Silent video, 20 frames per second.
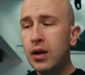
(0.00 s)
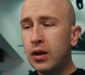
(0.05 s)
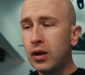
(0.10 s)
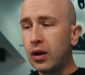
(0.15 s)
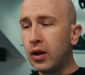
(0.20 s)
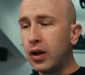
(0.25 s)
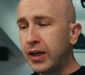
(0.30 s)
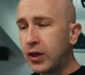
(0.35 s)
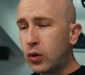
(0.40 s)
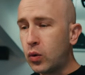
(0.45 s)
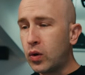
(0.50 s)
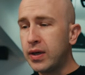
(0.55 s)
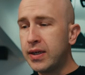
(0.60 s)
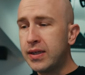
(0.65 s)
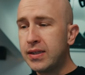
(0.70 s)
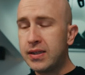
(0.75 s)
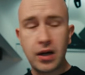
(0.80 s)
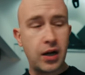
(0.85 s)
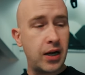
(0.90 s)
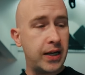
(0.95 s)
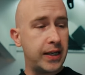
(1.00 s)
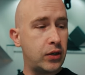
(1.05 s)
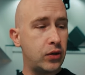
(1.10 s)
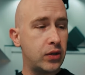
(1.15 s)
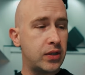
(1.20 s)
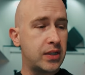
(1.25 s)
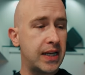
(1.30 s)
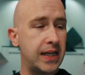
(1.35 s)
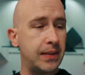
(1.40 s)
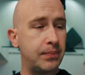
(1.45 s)
Likewise, I
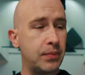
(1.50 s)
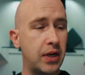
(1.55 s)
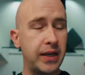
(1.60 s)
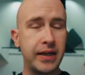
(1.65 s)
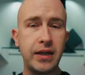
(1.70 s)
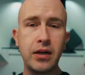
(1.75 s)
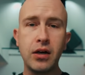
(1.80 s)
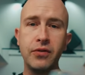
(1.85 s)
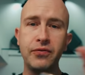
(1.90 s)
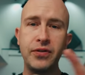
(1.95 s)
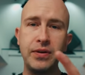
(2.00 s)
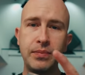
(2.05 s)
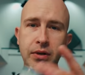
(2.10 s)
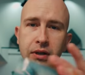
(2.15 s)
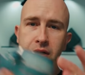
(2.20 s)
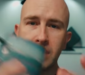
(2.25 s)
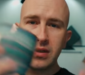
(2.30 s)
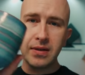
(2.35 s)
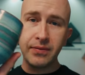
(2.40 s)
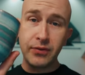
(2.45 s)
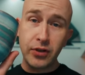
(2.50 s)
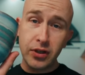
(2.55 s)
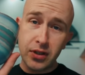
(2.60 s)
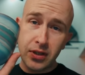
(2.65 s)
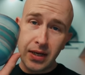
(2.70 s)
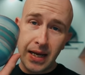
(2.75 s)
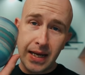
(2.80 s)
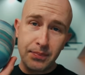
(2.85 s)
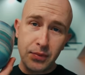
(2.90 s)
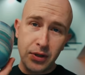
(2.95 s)
could take my coffee mug, because I've just
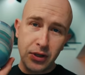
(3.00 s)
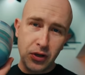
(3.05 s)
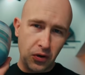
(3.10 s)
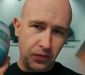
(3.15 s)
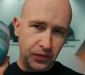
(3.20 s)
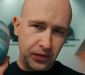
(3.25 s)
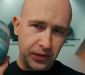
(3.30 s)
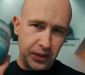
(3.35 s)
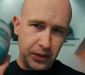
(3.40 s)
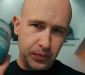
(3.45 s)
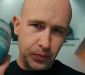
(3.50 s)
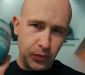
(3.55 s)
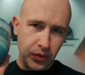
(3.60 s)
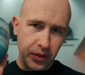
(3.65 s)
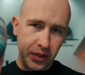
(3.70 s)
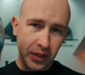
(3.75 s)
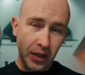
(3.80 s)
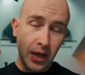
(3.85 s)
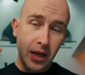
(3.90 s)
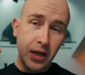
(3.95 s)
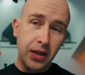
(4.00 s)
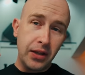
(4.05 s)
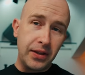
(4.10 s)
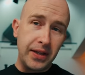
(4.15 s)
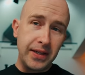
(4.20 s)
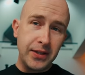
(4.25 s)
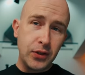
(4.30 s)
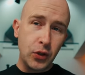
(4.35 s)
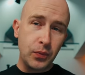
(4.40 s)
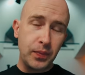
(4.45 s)
had my coffee this morning.
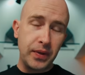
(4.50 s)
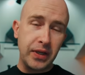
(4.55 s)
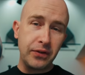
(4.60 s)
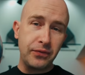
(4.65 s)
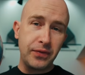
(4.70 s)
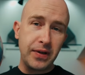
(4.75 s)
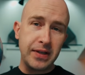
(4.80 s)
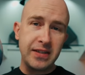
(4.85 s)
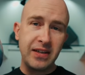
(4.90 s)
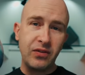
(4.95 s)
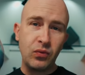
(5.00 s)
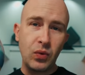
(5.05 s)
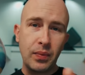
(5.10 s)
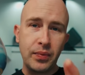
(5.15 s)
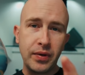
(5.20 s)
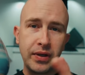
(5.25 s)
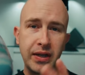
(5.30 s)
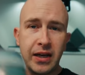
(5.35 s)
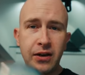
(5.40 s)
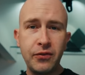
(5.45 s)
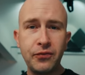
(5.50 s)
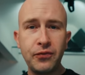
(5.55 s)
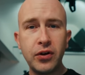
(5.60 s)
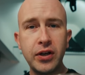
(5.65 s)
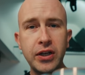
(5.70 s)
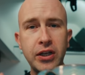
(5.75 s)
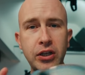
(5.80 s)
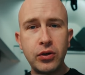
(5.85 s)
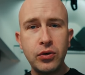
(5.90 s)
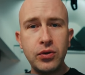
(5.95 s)
This could be an offensive weapon if I
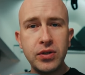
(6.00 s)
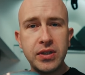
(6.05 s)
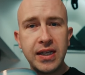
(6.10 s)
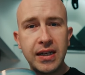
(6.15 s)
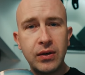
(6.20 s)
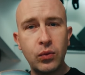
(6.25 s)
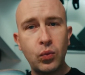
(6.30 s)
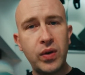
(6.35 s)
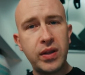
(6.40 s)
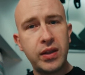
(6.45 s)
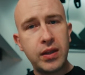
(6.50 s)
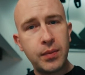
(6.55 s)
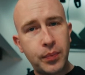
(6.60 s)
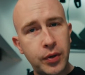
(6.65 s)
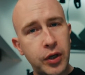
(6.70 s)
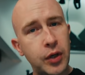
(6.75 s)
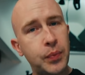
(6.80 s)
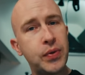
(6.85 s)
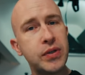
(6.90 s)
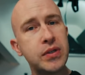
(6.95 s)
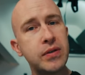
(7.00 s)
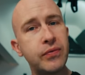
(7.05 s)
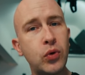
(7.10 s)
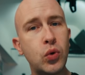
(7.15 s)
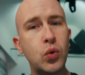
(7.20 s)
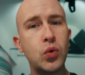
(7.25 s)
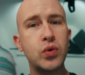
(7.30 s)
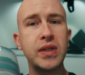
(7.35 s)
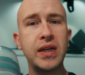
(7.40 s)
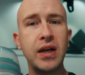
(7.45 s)
used it with the purpose of
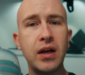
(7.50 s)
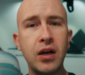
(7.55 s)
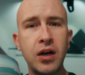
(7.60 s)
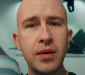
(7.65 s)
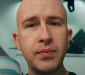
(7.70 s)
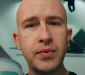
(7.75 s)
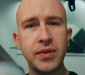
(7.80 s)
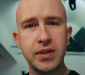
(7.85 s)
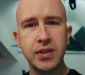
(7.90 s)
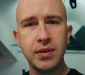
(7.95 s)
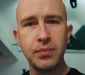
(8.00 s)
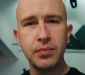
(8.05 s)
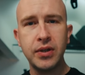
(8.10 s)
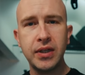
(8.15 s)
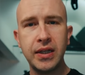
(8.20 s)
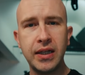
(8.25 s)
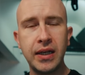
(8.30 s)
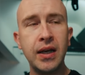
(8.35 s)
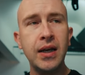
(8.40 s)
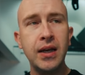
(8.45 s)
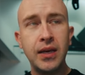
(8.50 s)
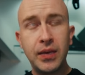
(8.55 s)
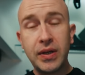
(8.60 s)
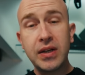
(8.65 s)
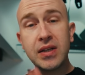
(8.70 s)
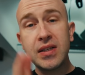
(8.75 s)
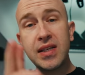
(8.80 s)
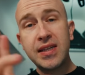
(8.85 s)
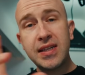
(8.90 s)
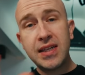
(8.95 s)
causing harm to somebody,
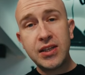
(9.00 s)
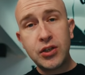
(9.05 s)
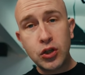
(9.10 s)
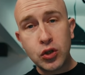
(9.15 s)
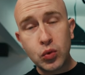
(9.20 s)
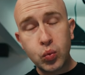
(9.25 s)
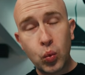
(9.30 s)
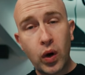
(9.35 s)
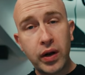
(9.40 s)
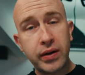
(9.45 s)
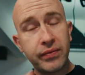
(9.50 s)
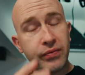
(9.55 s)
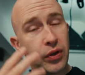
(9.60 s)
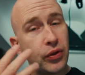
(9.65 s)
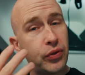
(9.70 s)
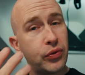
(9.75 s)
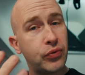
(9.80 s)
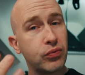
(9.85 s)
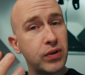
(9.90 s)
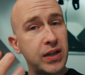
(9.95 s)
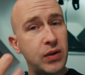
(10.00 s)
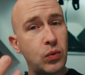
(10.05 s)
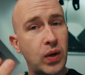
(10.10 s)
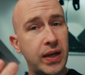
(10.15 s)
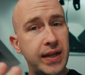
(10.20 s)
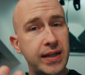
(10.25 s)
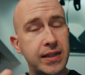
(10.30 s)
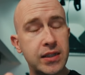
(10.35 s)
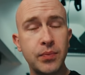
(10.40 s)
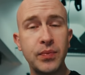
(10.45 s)
because this is just one of the three
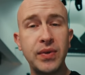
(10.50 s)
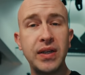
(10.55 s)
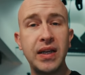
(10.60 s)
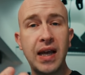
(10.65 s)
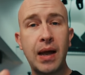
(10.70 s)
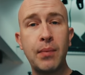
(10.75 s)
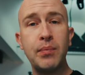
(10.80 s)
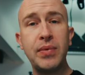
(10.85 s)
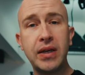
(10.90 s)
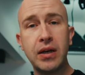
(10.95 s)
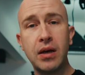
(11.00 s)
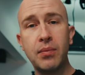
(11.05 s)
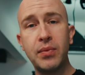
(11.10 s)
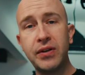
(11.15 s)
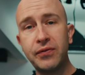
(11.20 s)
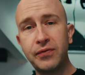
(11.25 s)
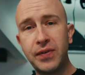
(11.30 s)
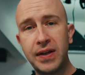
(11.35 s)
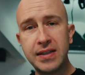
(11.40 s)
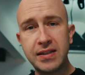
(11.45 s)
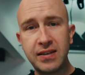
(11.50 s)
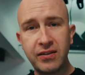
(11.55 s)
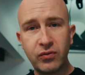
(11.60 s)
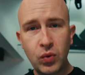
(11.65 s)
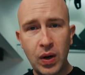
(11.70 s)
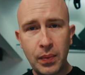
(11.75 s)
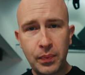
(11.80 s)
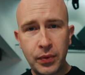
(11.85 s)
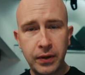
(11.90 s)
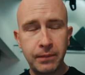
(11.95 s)
ways something can become an offensive
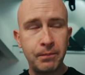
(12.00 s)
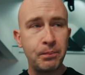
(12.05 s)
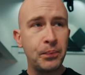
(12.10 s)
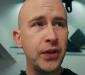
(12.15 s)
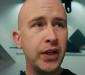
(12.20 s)
weapon.